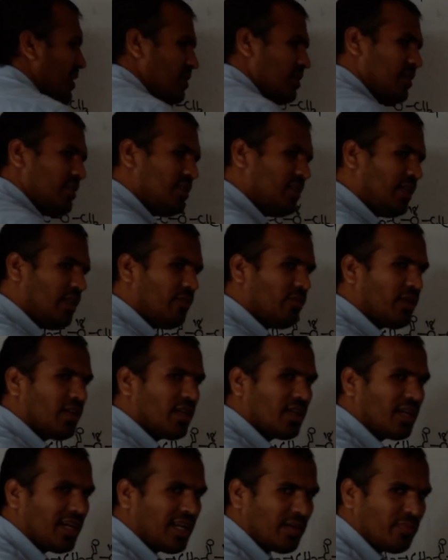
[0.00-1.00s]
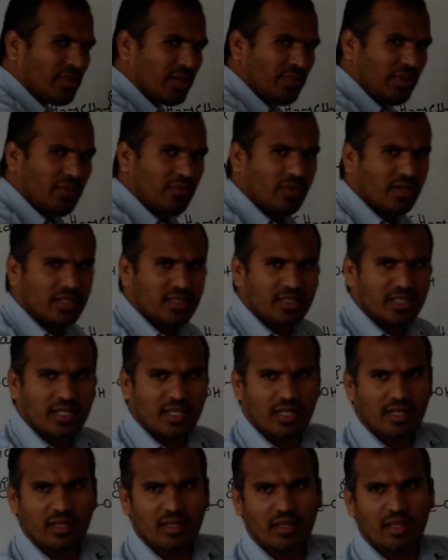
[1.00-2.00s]
acid. C1 carbon means what is
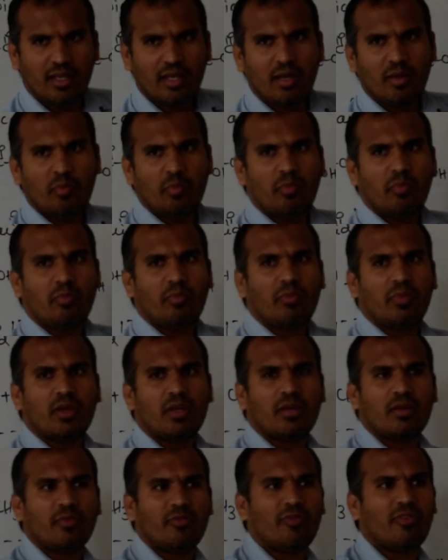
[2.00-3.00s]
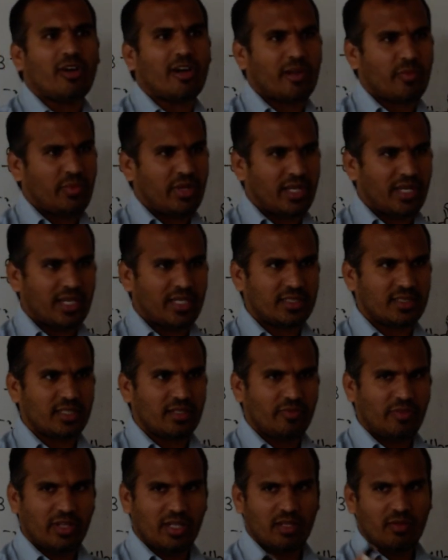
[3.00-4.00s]
that? Formic
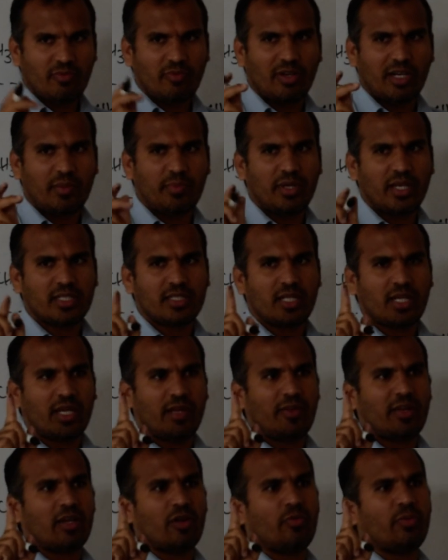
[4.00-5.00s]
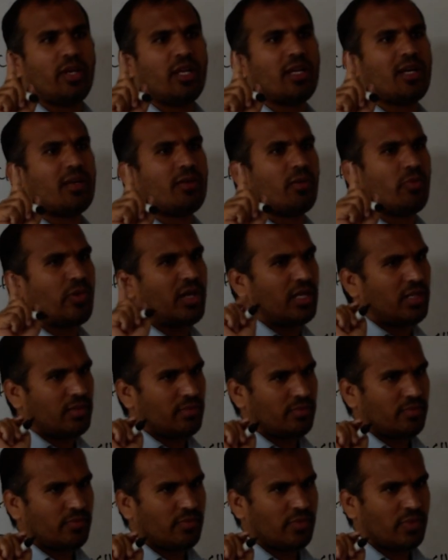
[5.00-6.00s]
acid. Formic acid having how many carbon? One.
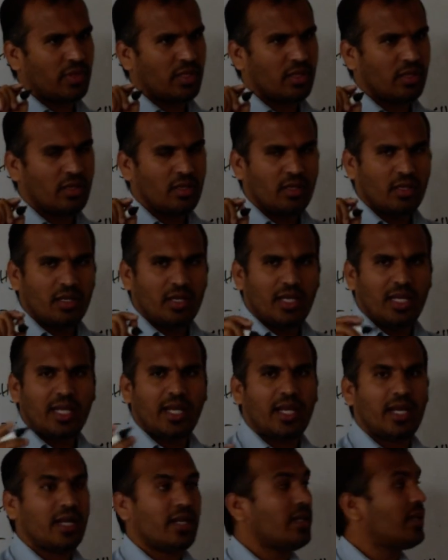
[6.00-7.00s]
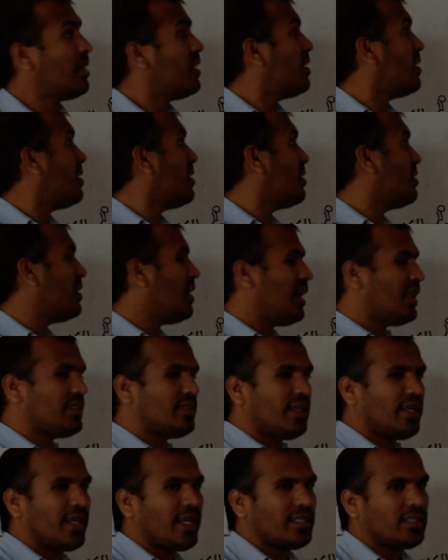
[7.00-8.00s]
And
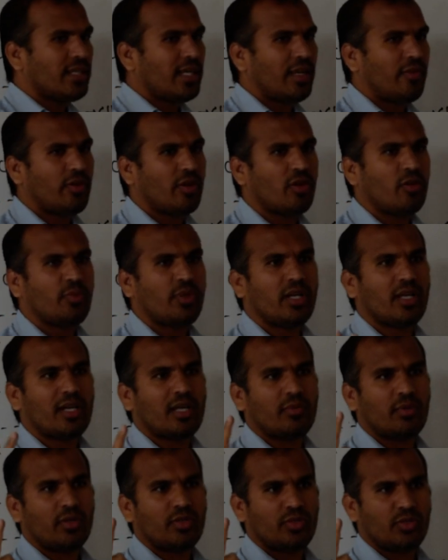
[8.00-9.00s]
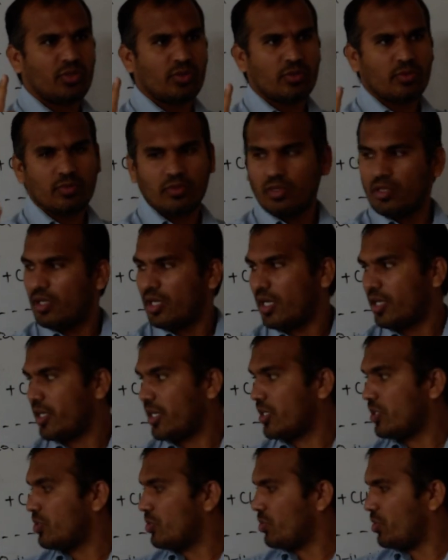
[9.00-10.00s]
acetic acid having how many carbon? Two.
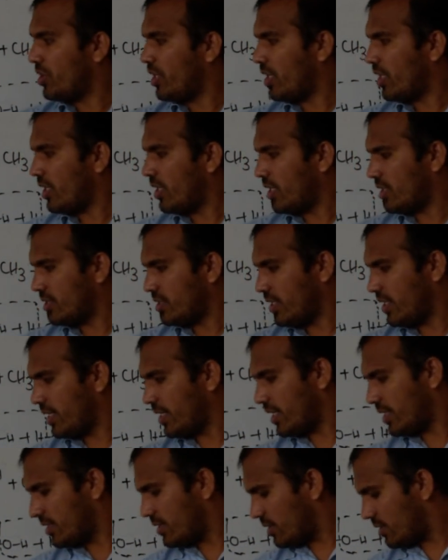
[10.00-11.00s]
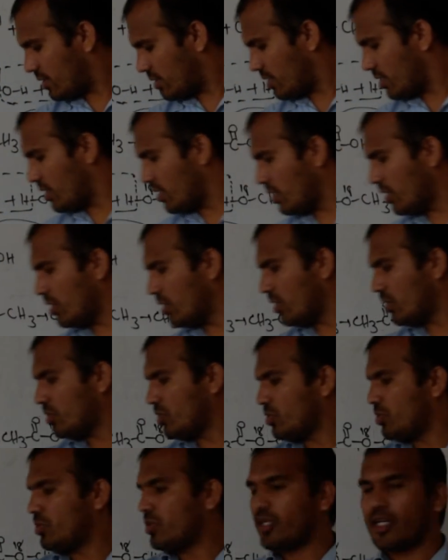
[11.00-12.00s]
Already shown here acetic acid,
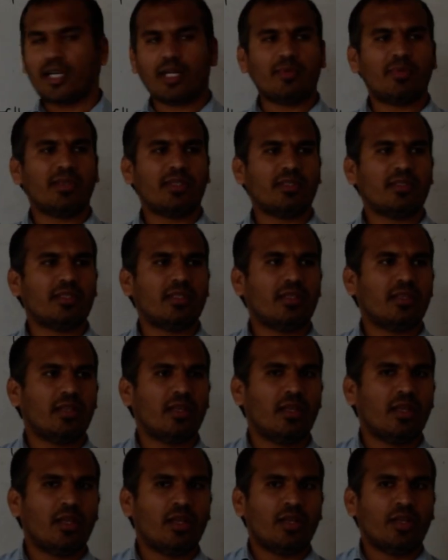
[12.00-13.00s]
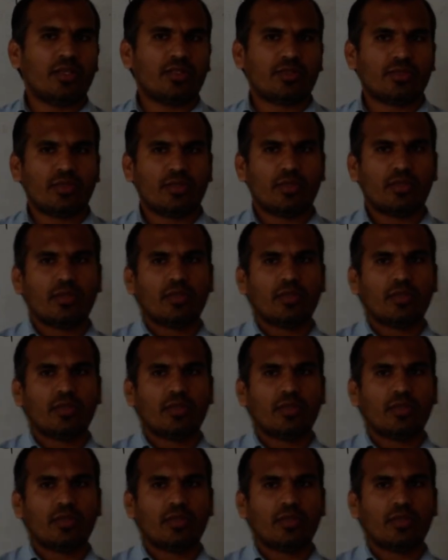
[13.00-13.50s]
2 carbons. So